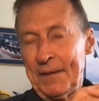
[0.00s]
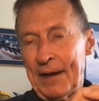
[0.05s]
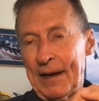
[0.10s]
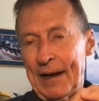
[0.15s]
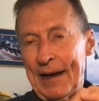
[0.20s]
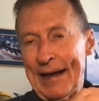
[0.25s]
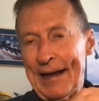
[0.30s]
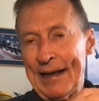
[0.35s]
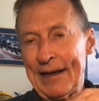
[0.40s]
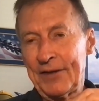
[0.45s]

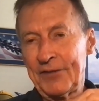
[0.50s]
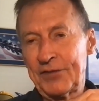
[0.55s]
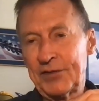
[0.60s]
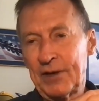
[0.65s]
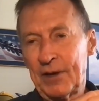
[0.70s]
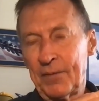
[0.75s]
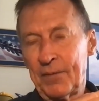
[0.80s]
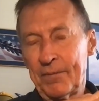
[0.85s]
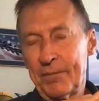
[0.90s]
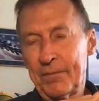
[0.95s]
I had
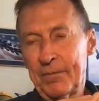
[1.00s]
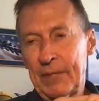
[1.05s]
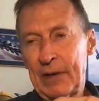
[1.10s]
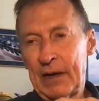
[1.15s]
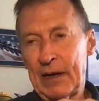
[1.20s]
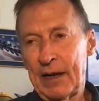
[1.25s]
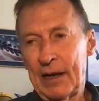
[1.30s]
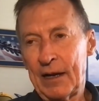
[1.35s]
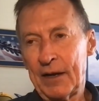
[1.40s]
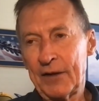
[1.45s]
some
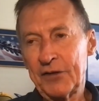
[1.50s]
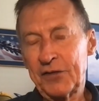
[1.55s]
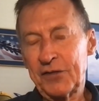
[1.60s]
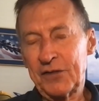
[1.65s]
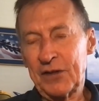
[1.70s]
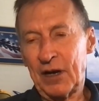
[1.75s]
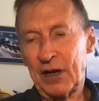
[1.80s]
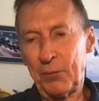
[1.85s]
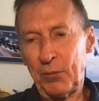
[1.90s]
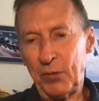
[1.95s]

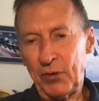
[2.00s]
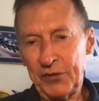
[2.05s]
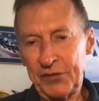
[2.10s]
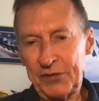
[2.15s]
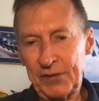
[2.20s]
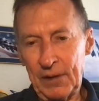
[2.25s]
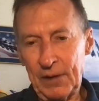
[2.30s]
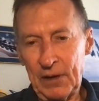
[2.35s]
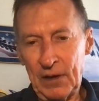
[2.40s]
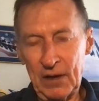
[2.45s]
stumbles
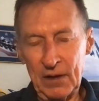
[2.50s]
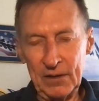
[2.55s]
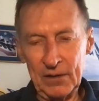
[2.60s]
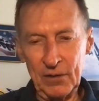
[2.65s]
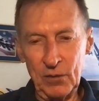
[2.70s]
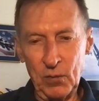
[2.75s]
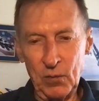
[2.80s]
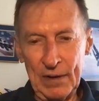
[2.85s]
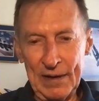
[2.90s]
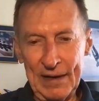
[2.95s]
along
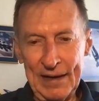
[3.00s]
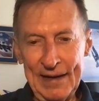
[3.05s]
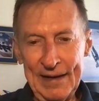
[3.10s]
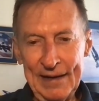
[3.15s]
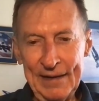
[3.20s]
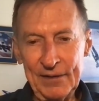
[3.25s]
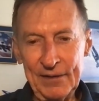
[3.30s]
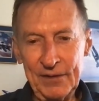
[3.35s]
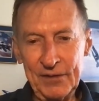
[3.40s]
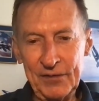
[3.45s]
the
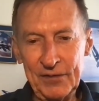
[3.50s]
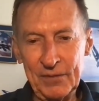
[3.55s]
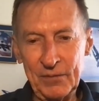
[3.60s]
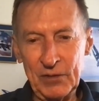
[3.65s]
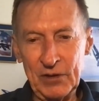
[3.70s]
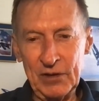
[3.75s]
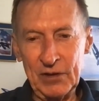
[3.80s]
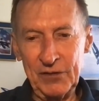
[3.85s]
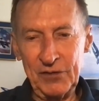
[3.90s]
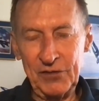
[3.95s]
way, some
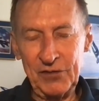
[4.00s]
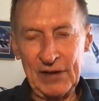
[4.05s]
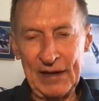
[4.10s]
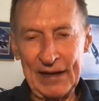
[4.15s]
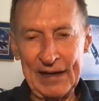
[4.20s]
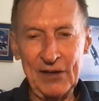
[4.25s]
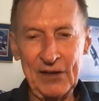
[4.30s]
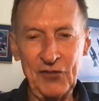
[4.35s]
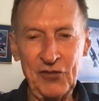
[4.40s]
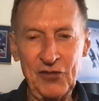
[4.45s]
good
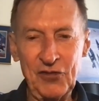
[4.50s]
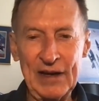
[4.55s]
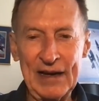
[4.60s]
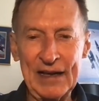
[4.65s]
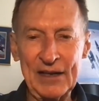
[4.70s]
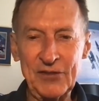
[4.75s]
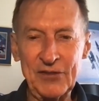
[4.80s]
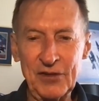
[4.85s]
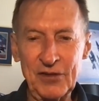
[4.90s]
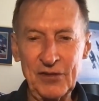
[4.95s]
second
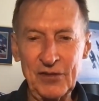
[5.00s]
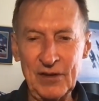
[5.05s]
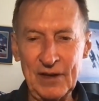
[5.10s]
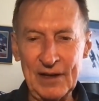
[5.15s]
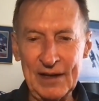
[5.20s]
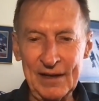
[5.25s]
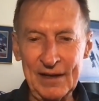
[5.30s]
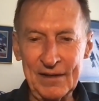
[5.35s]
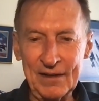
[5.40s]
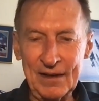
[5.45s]
chances.
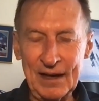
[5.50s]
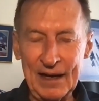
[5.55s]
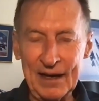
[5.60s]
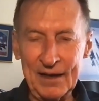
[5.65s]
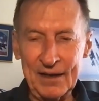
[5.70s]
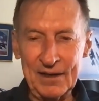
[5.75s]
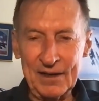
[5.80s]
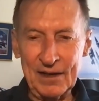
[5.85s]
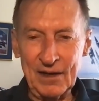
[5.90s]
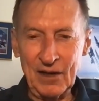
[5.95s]
I
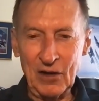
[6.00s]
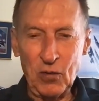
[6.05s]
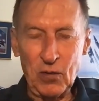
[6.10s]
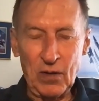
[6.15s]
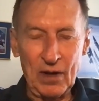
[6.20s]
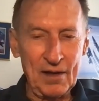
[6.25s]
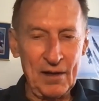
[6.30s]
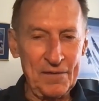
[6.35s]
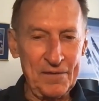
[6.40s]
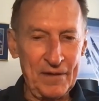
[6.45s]
didn't
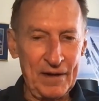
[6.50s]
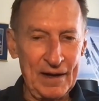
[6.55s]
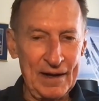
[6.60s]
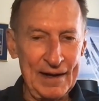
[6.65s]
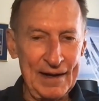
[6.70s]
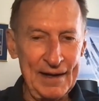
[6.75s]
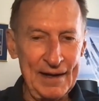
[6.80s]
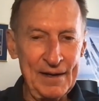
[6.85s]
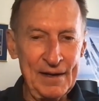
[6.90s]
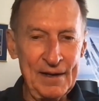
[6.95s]

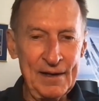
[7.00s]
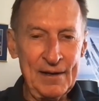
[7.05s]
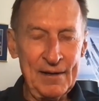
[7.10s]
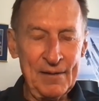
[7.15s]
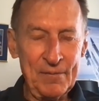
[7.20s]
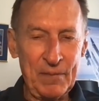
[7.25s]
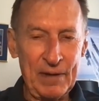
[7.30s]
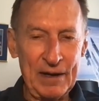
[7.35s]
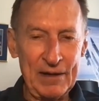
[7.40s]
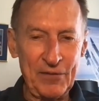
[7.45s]
qualify
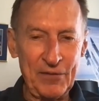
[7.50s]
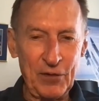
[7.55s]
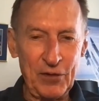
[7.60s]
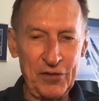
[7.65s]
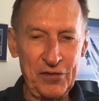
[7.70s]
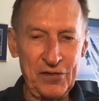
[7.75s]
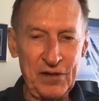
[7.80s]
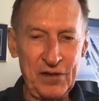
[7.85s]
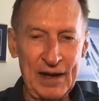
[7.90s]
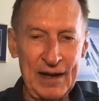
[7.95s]
my
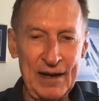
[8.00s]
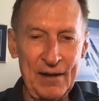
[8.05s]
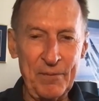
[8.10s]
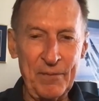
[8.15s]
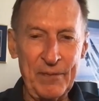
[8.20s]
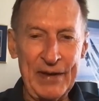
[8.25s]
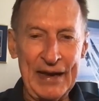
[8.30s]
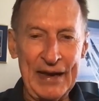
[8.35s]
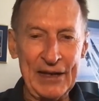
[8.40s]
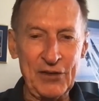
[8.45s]
first
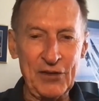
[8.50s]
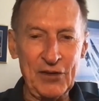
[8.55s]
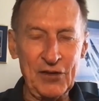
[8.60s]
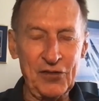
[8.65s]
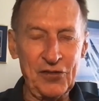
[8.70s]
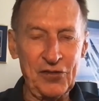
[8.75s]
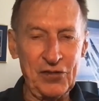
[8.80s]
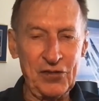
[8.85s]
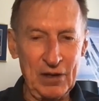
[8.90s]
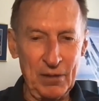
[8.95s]
time at the
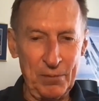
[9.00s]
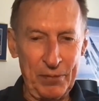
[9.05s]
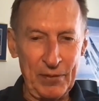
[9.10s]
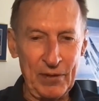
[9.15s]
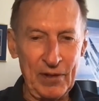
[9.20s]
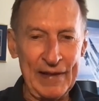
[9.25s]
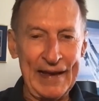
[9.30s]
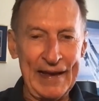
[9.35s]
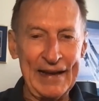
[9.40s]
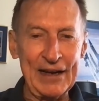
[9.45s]

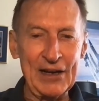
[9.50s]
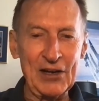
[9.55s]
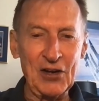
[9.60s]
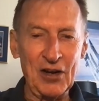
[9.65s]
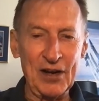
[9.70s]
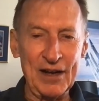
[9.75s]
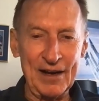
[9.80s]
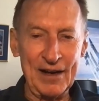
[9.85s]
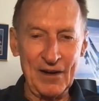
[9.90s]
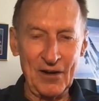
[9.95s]
ship landing
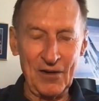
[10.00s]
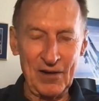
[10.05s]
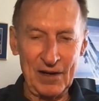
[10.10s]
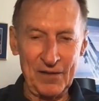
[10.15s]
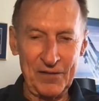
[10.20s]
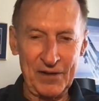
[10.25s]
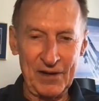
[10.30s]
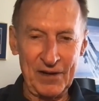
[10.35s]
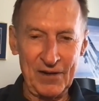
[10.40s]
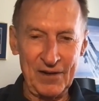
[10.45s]
on an
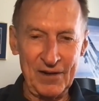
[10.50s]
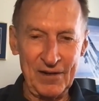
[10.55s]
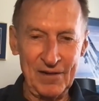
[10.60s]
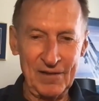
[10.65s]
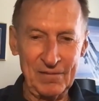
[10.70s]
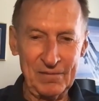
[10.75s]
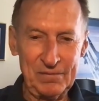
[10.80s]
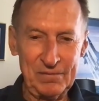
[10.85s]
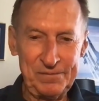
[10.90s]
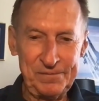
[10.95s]
aircraft
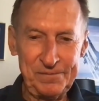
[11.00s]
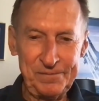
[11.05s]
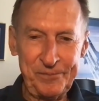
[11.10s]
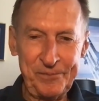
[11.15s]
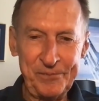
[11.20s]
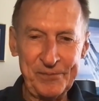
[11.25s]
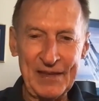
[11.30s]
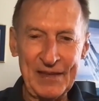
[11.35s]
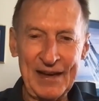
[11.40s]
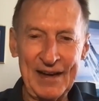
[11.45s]
carrier.
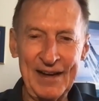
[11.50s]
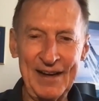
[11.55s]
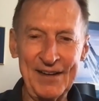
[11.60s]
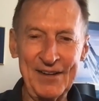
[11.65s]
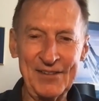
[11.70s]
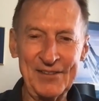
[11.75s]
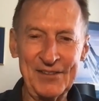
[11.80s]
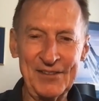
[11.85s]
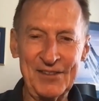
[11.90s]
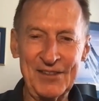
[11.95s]

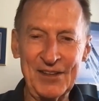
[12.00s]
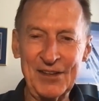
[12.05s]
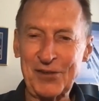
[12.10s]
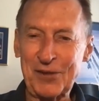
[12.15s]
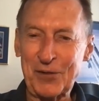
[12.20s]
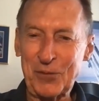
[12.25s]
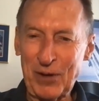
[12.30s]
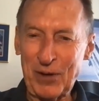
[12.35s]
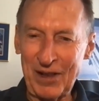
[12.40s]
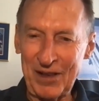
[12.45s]
I
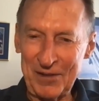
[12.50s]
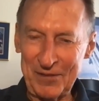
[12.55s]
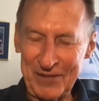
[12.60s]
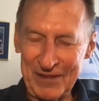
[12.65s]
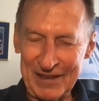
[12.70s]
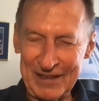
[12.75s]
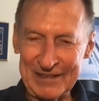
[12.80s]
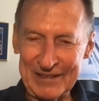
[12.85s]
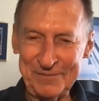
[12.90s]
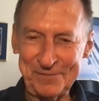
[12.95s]

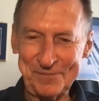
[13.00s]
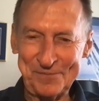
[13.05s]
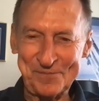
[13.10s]
disqualified,